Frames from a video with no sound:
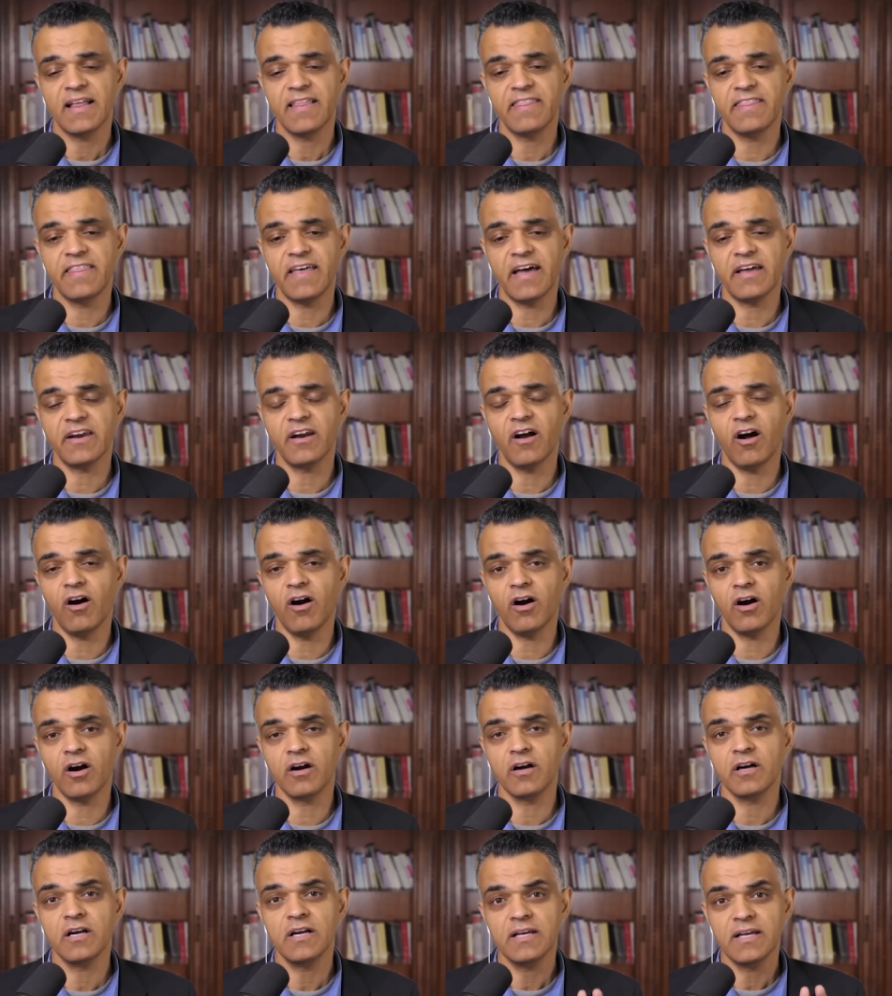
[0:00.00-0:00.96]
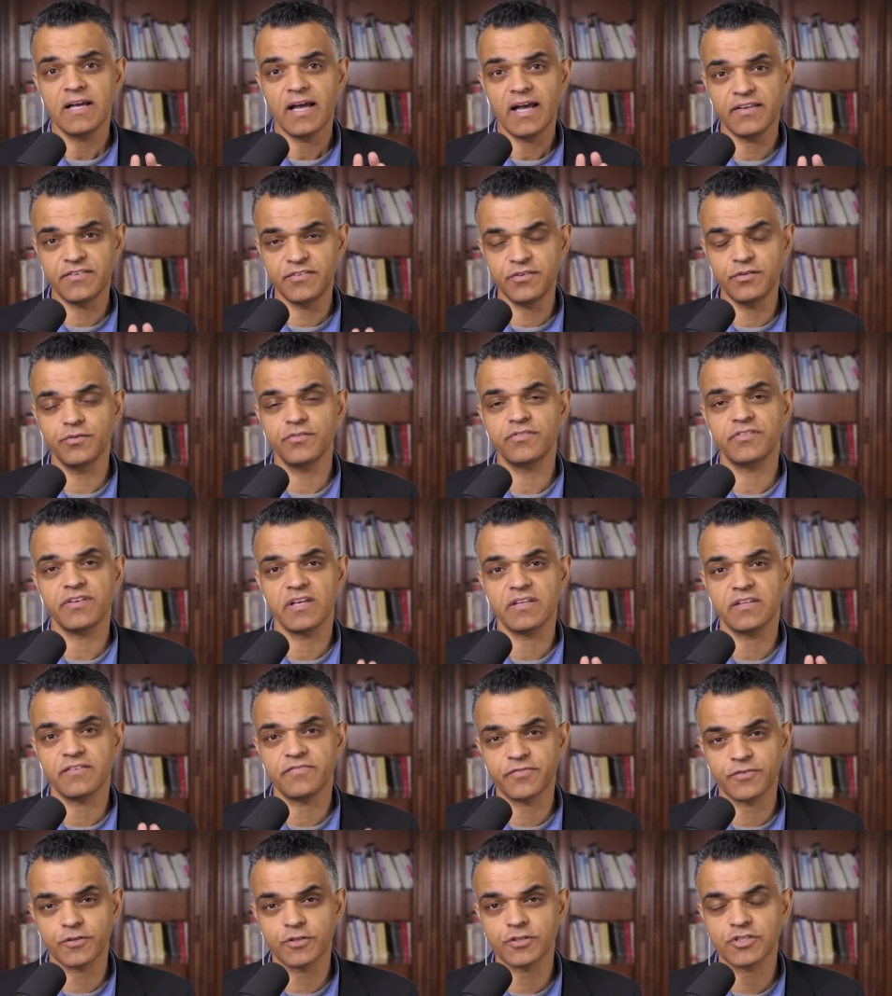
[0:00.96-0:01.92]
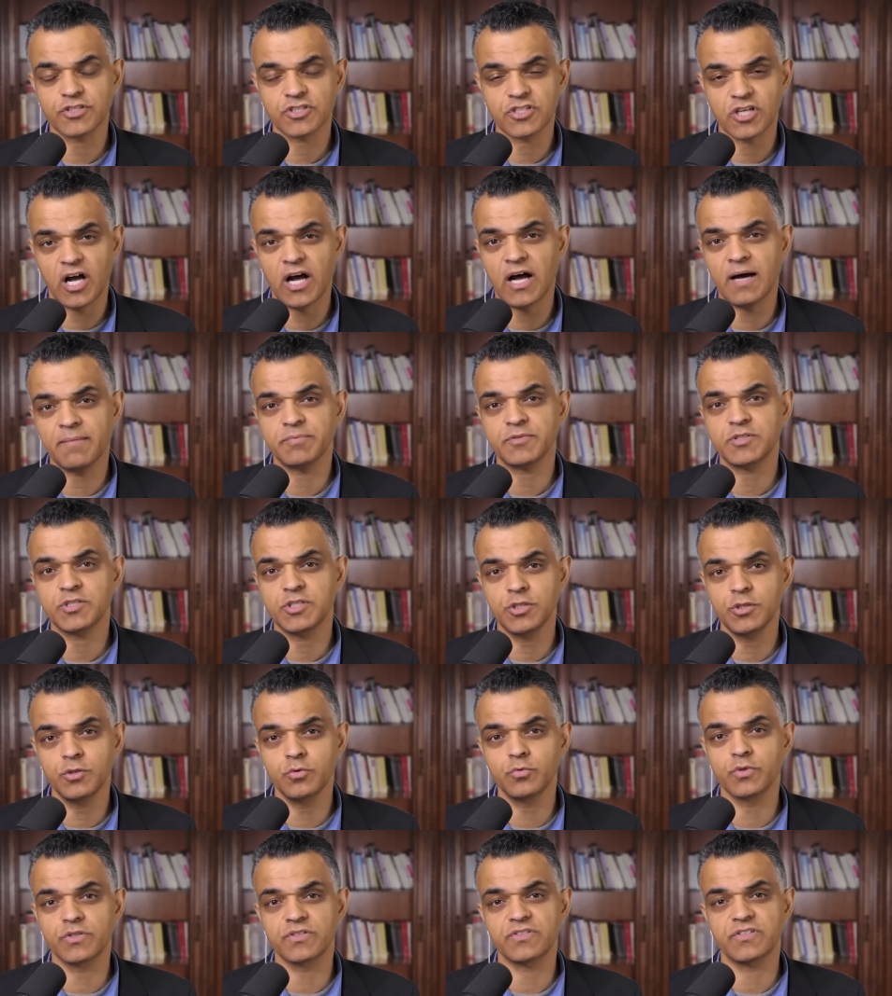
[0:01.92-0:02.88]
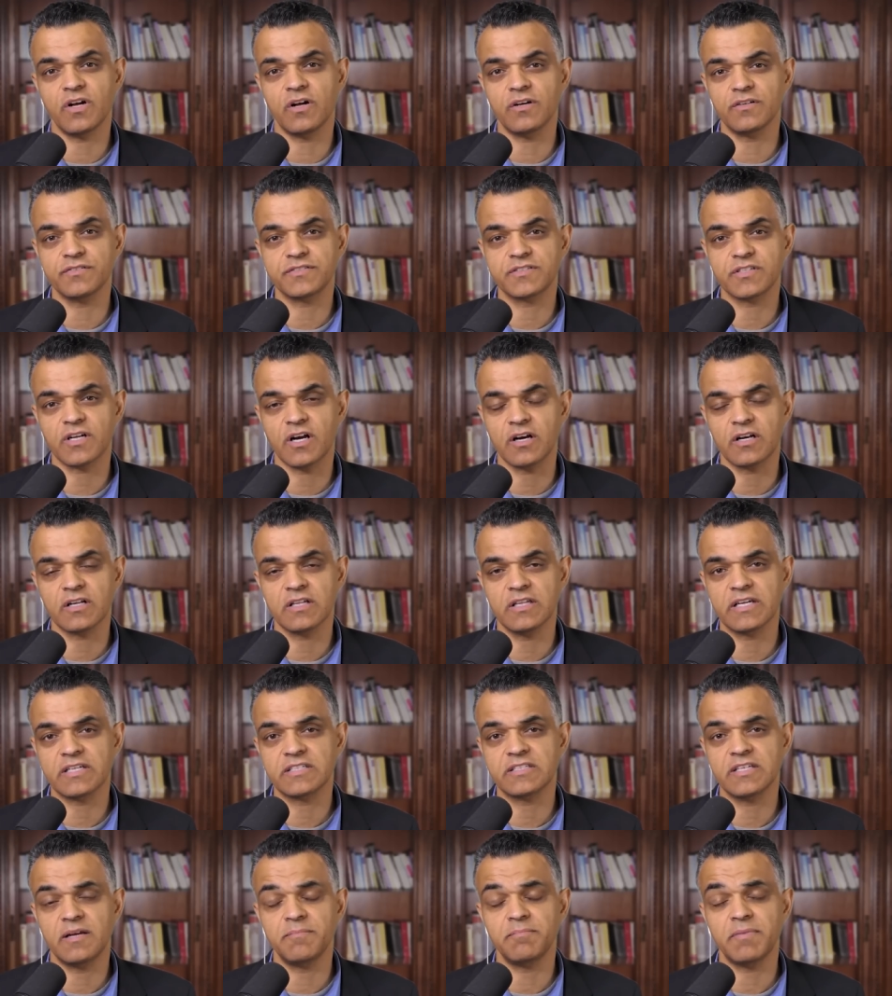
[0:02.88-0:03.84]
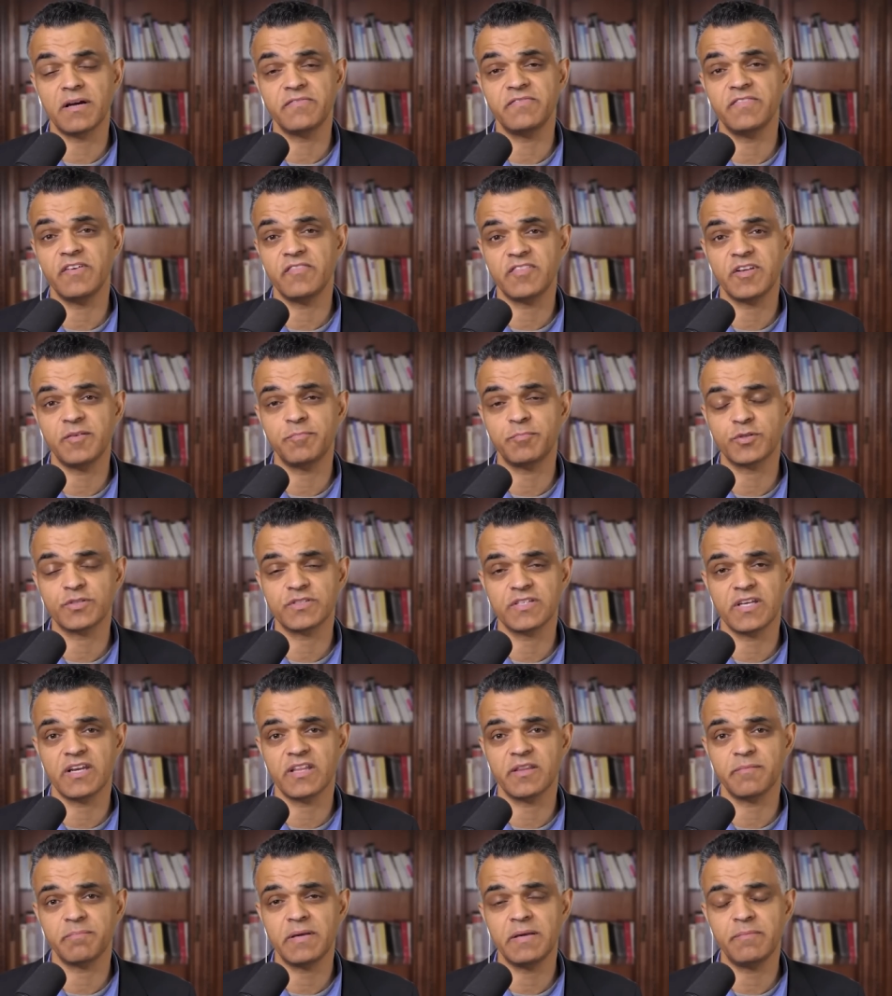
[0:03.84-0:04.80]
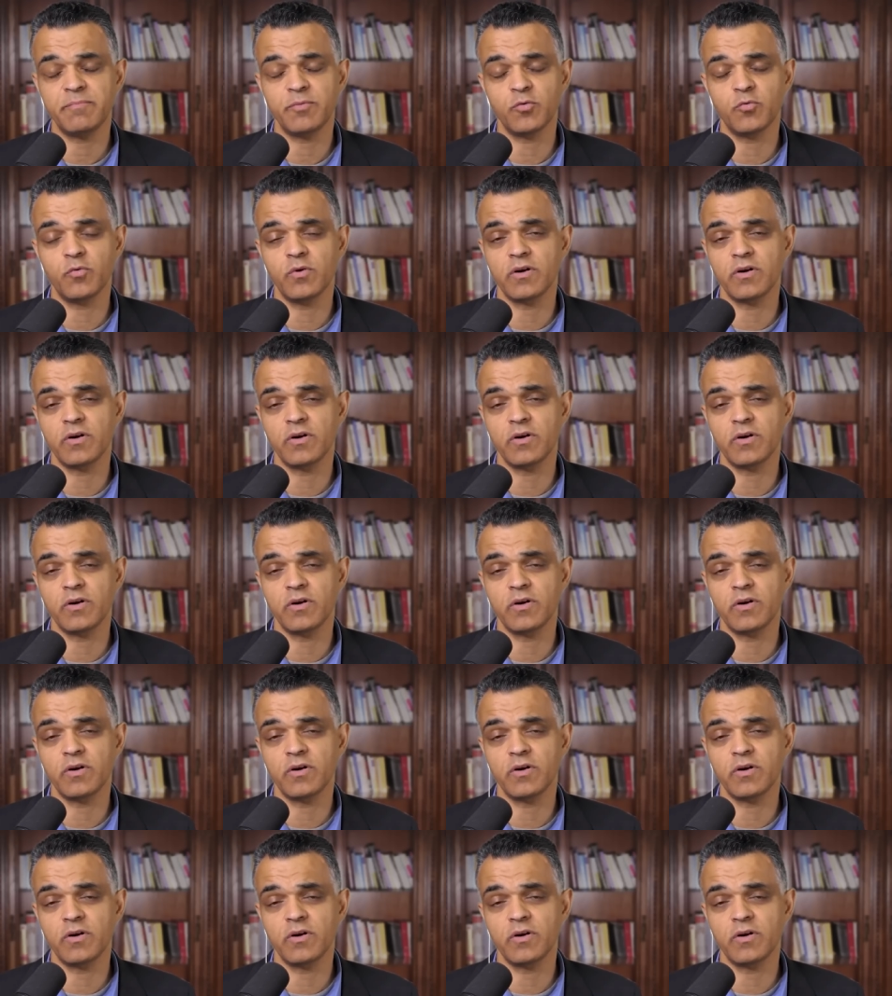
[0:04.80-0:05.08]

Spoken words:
that are, as you said, the first top 2 results are clicked on by 50% of the people.